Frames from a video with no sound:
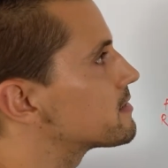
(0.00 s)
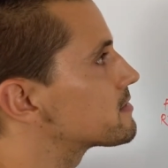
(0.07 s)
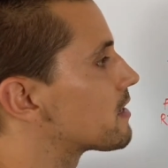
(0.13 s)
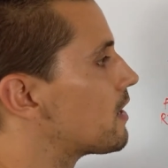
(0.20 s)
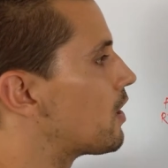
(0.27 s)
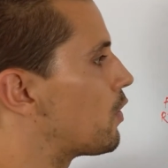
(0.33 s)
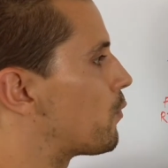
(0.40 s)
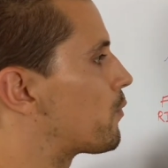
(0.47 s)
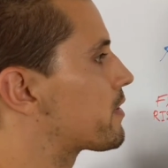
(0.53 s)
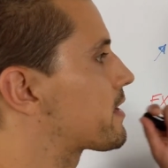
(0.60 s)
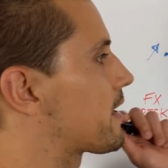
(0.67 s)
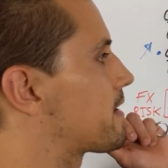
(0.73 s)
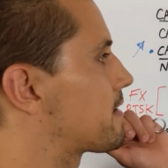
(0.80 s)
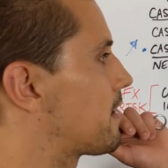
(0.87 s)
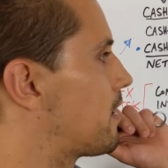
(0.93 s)
is, we
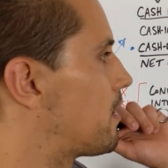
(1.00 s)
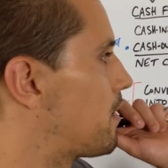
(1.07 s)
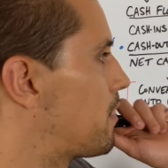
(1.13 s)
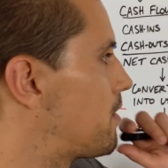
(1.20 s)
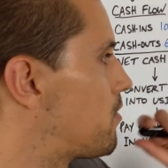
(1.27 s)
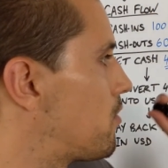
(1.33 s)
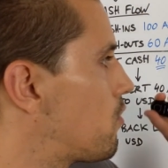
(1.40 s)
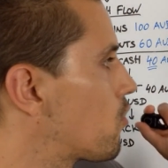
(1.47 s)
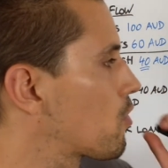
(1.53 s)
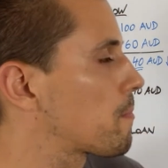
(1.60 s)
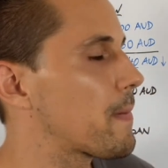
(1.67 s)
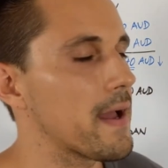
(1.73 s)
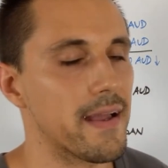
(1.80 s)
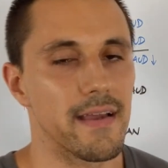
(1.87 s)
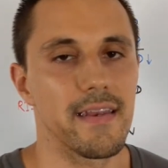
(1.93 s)
can look
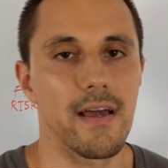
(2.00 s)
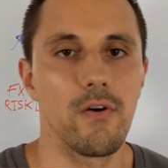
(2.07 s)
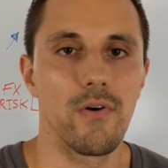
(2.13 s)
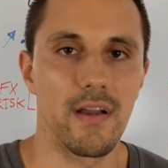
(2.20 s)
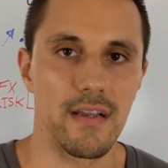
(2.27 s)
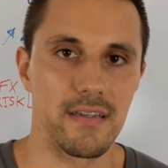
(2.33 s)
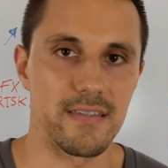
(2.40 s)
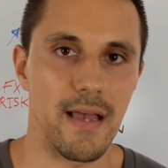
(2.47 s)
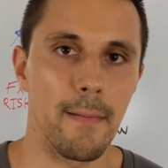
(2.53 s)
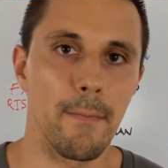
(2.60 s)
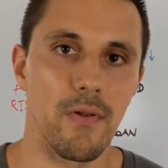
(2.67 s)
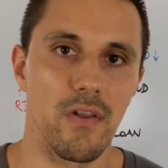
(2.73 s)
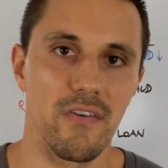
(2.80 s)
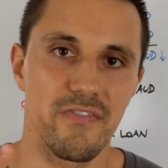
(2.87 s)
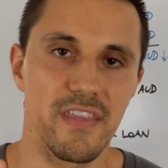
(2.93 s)
back at our
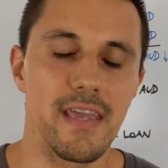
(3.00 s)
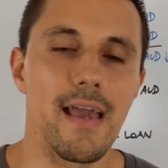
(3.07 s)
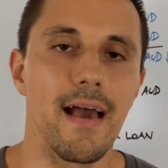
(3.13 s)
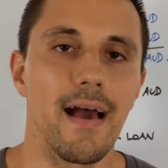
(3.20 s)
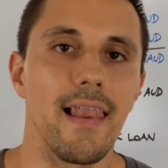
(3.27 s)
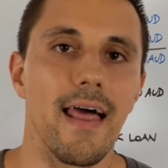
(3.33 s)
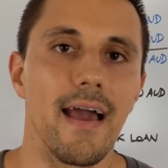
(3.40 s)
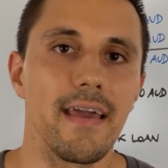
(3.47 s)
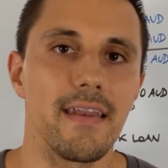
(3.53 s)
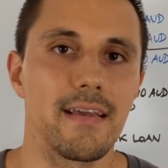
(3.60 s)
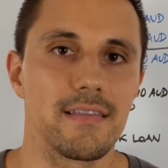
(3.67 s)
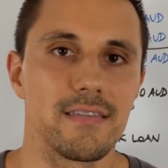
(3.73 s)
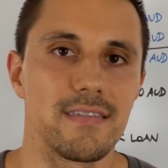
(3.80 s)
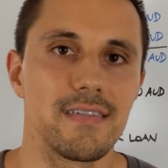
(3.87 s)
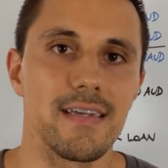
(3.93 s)
example of the airline
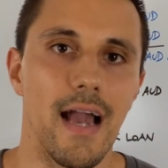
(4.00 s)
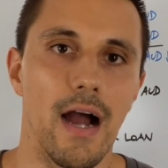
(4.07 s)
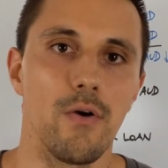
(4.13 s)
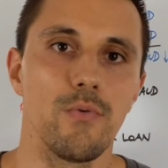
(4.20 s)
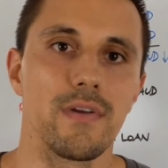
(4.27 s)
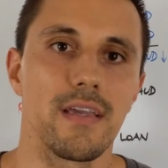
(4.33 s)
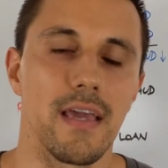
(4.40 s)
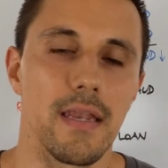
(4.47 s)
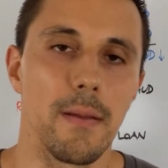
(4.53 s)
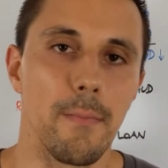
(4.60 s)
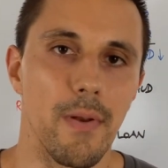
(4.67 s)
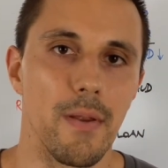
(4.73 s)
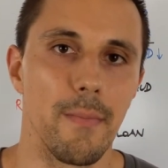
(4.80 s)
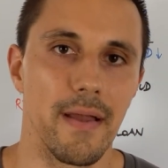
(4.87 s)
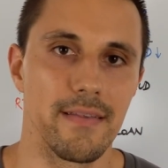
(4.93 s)
and see how we can
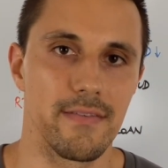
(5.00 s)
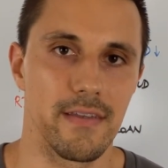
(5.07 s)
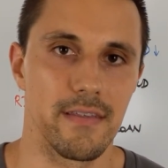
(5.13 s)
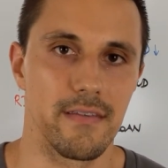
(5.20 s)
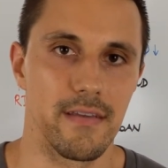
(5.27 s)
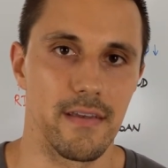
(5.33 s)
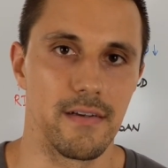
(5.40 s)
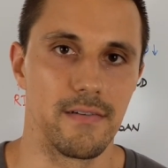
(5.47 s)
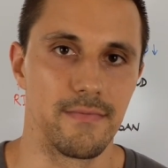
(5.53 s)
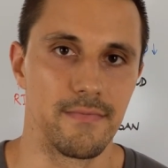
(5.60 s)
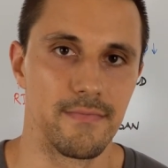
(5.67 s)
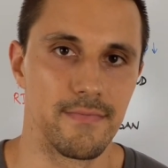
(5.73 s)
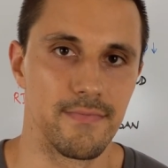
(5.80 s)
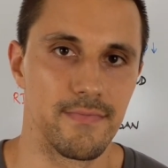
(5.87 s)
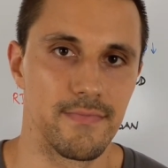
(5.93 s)
implement it here.
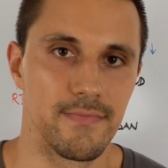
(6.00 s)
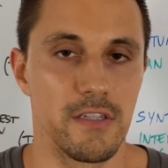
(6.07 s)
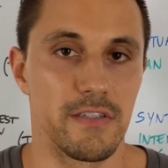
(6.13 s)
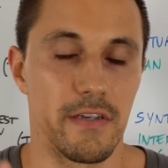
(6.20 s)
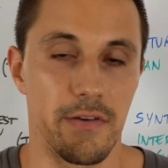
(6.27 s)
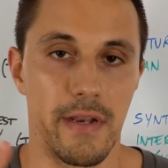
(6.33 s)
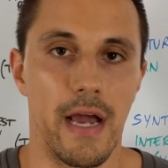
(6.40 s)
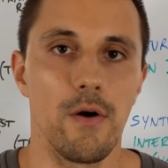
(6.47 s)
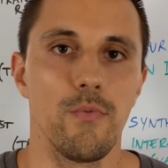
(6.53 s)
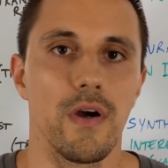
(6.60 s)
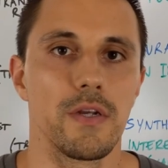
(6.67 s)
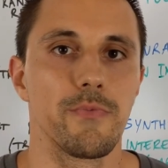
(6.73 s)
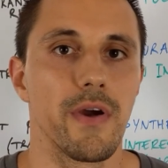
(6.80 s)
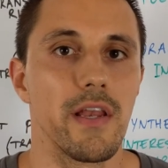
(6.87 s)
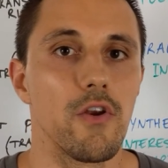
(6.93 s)
So now
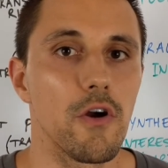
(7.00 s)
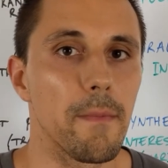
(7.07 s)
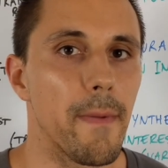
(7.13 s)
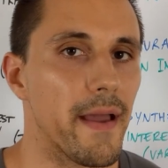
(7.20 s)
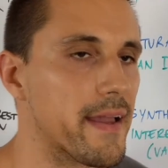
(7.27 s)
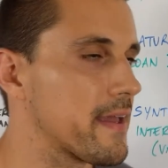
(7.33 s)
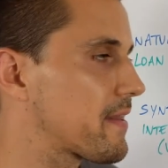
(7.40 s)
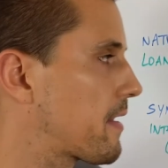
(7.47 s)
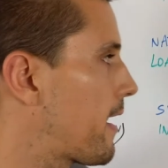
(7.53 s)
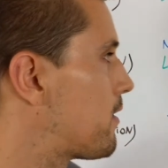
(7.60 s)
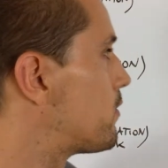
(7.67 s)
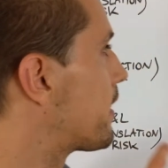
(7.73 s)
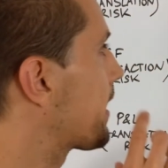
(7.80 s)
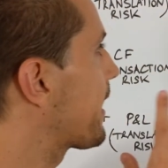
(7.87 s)
when we look back at our